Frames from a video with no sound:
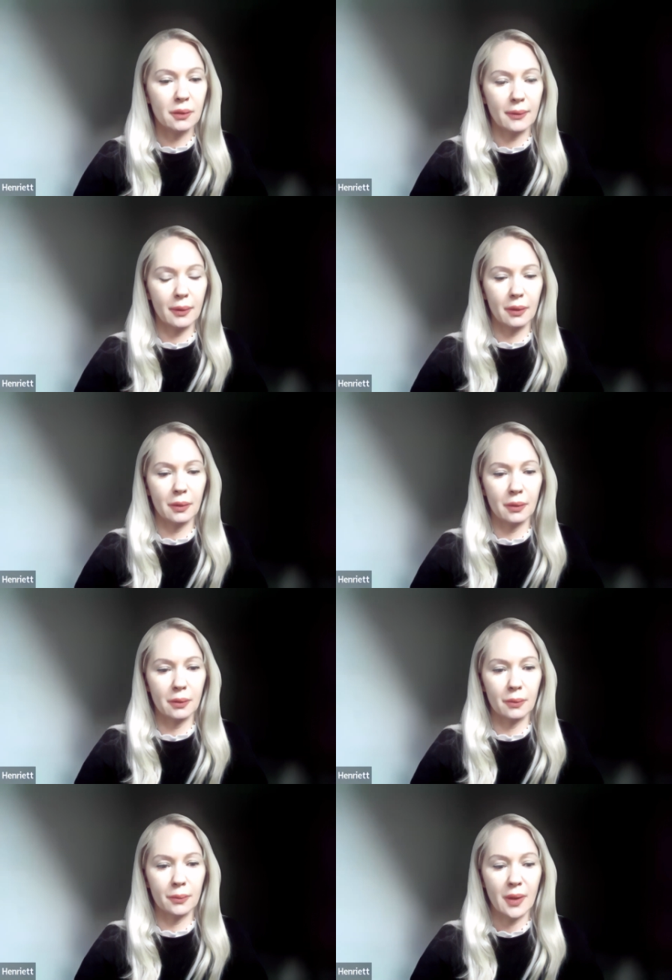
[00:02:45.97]

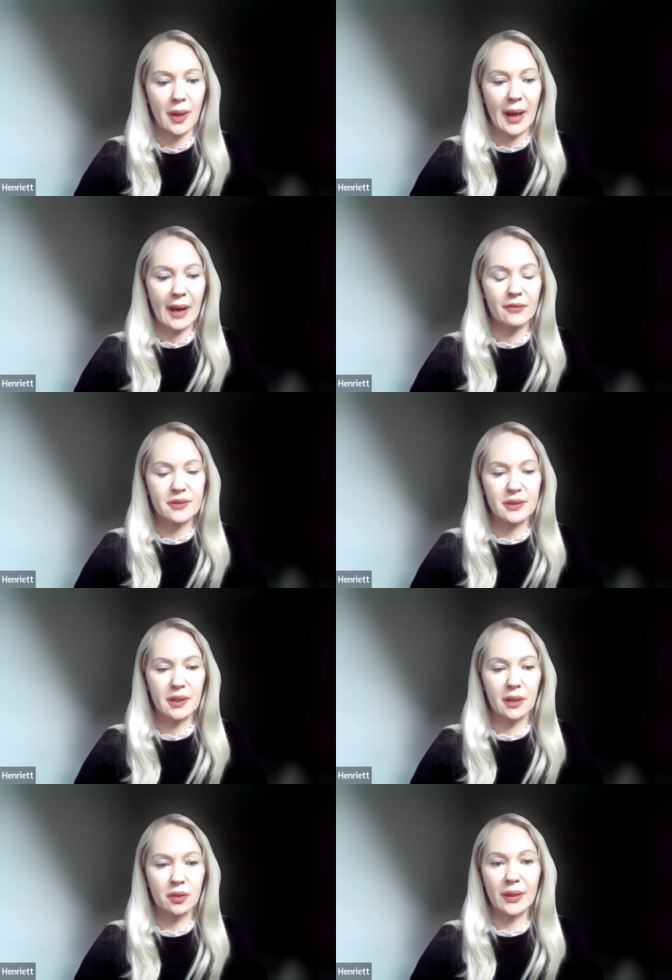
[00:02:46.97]
Um, I've
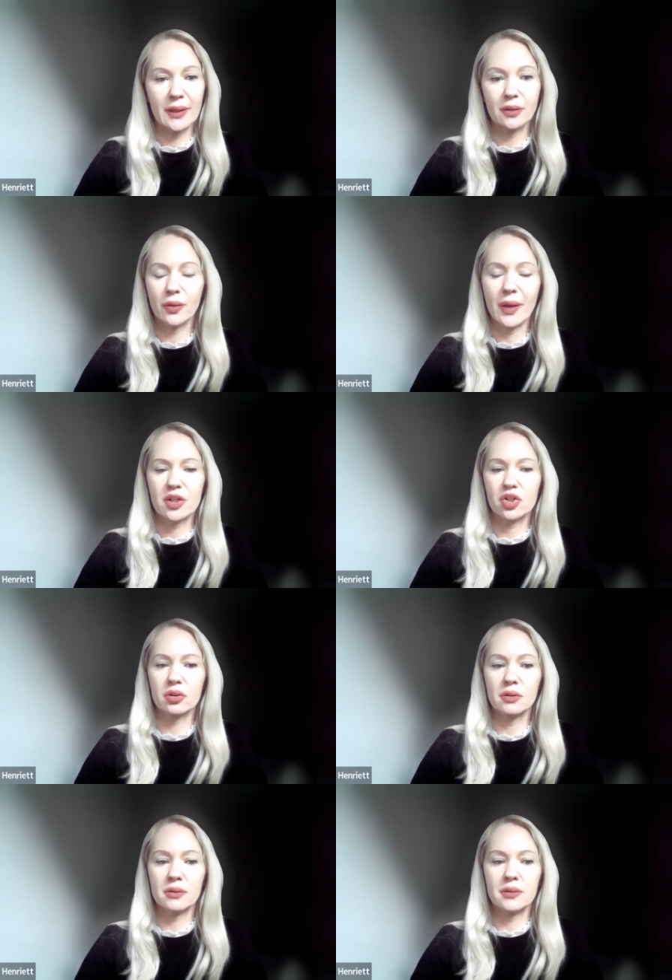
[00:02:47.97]
seen great
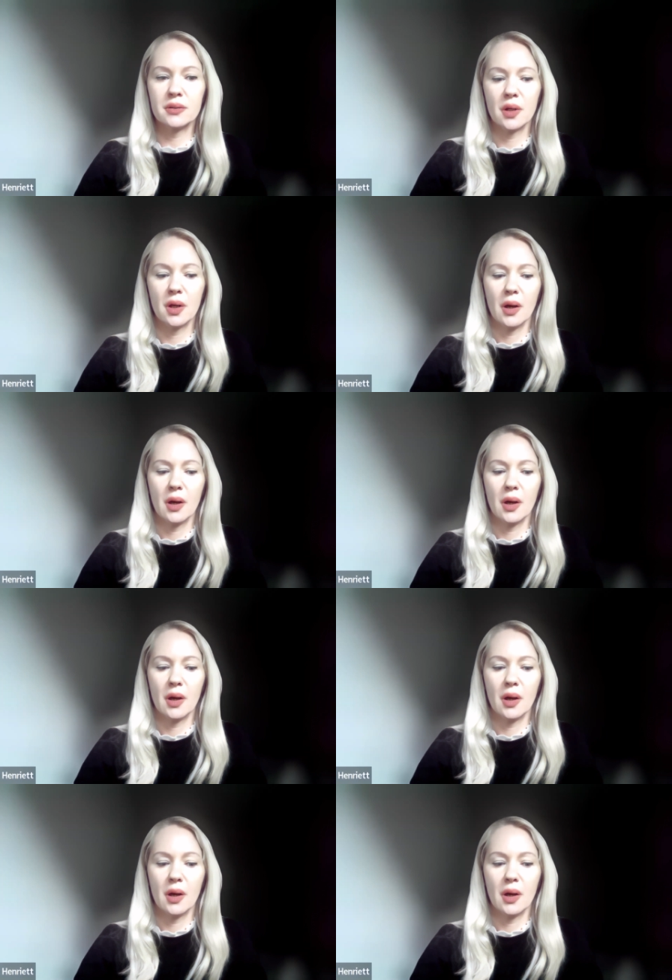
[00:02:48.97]
interactions.